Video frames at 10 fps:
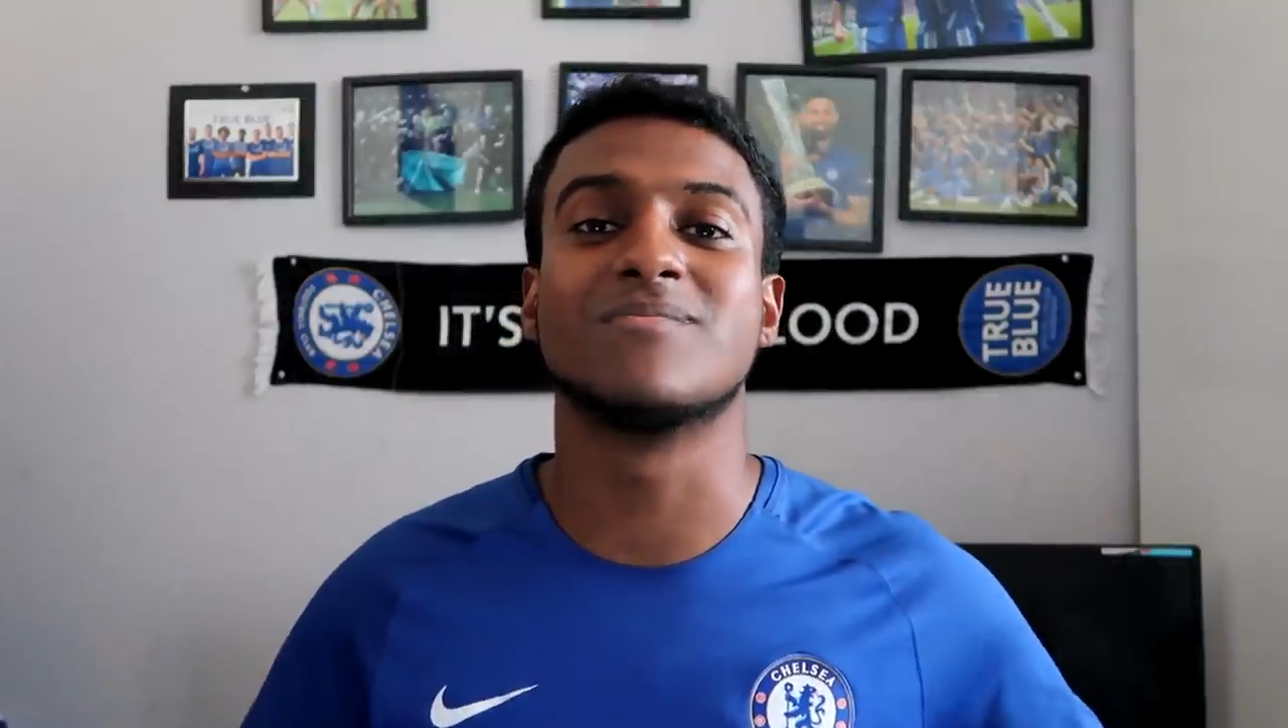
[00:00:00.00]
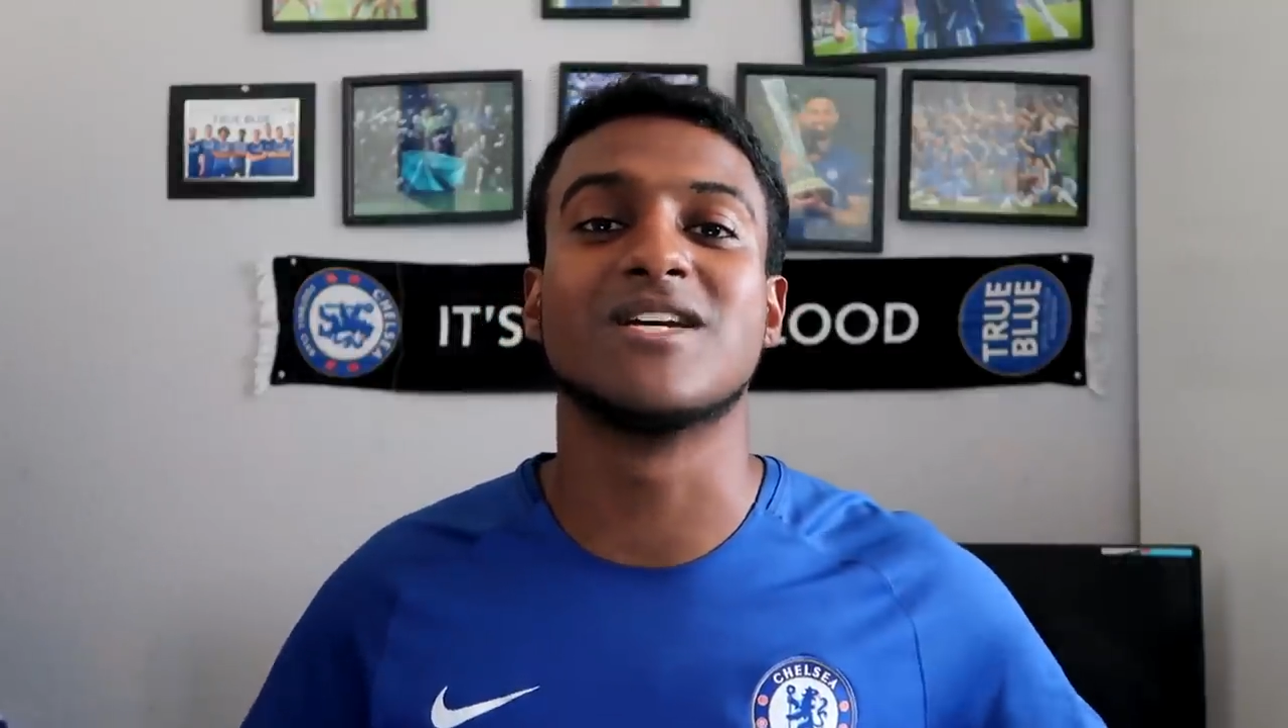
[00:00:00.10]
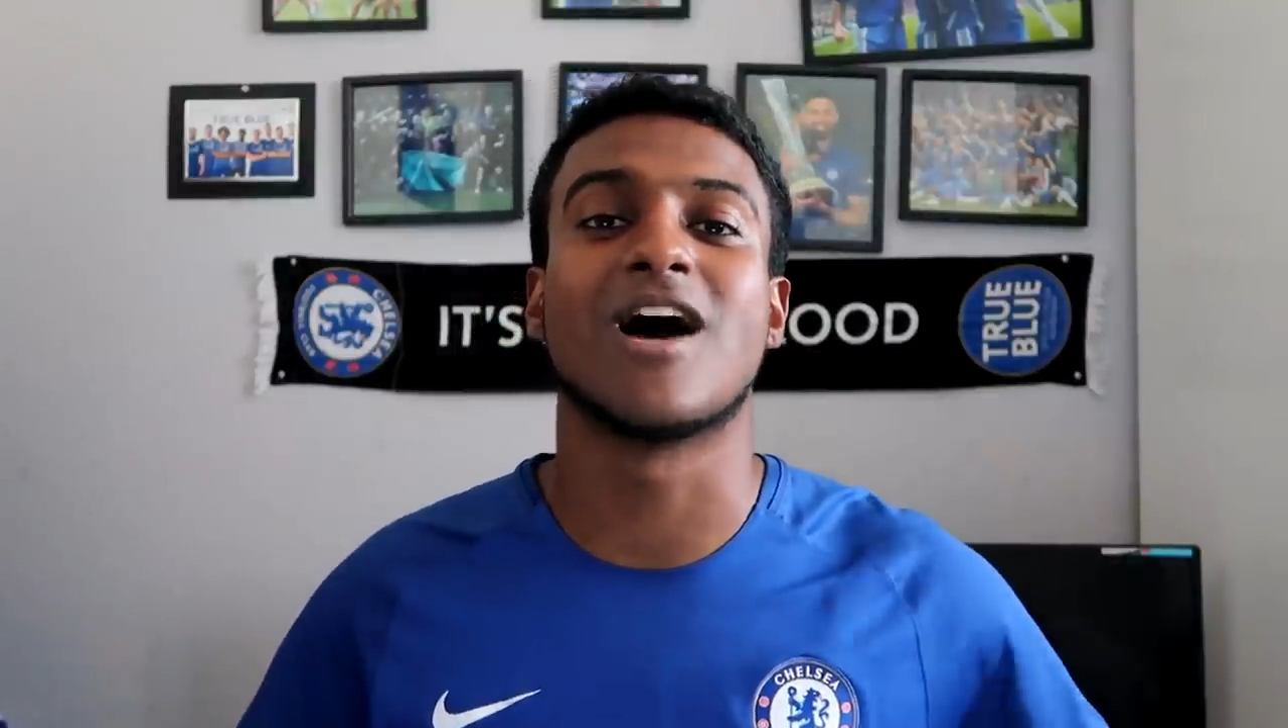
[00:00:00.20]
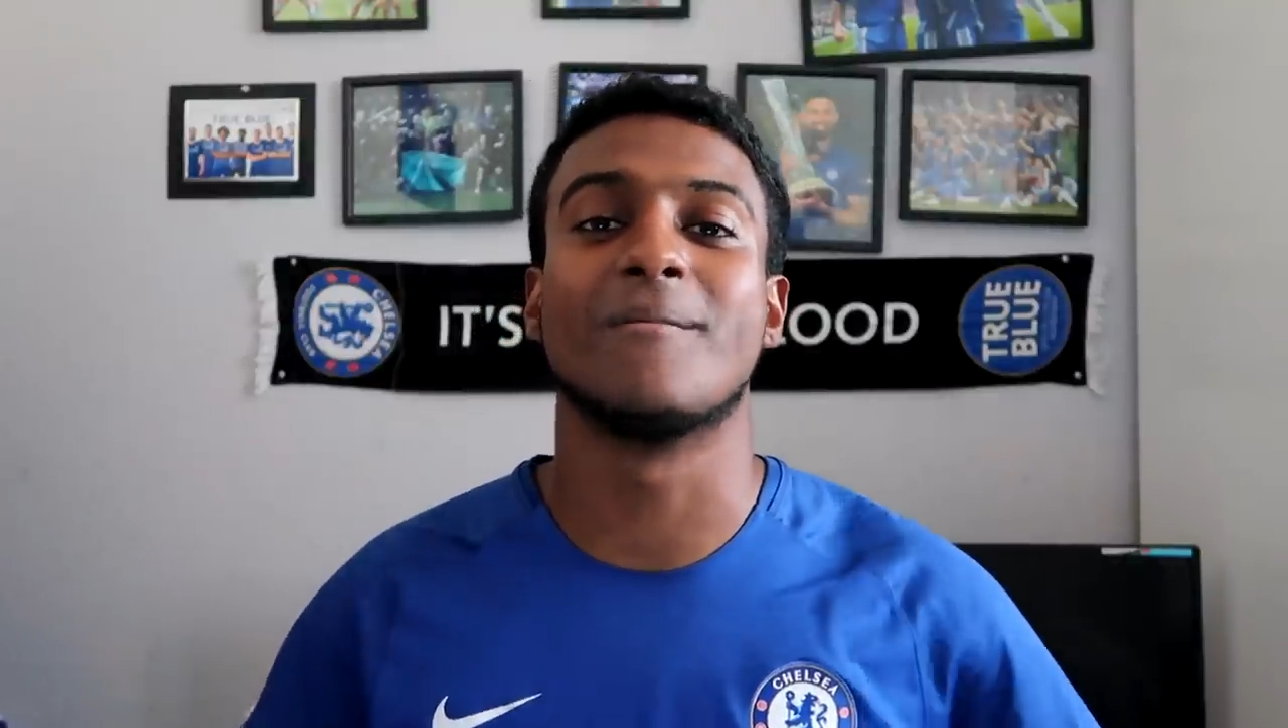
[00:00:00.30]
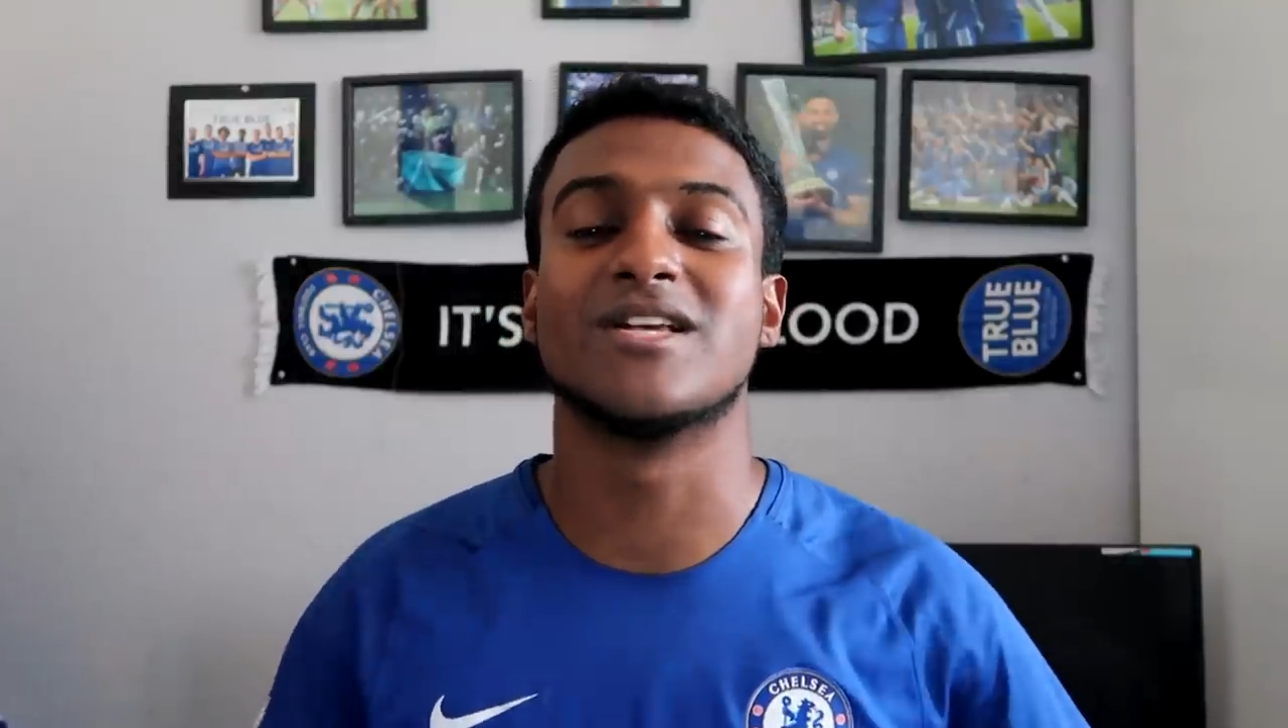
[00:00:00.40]
to
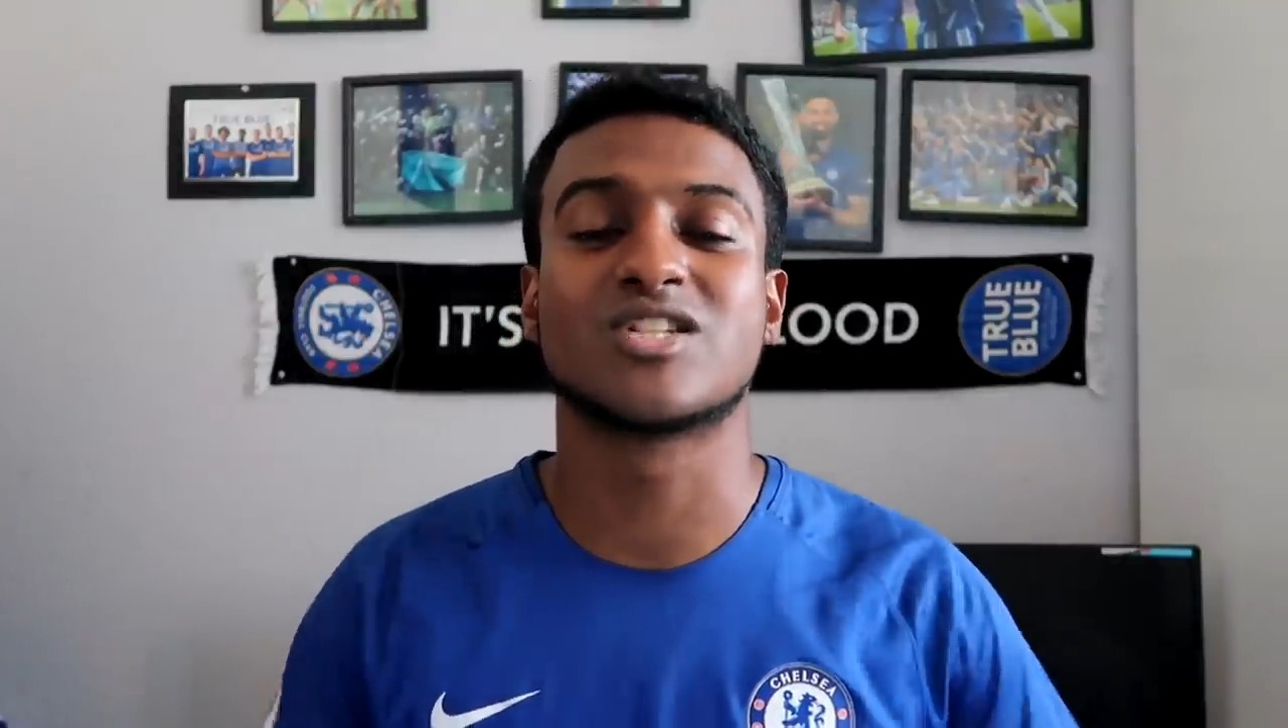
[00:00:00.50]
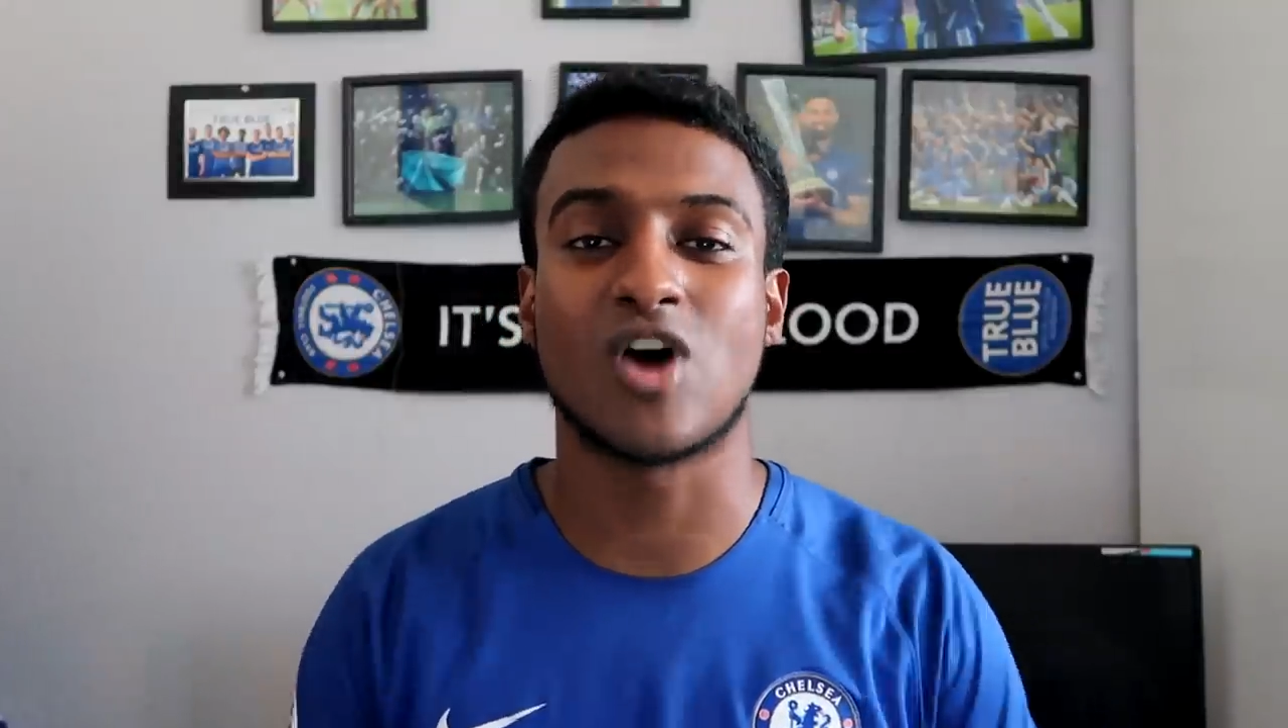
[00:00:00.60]
be coming,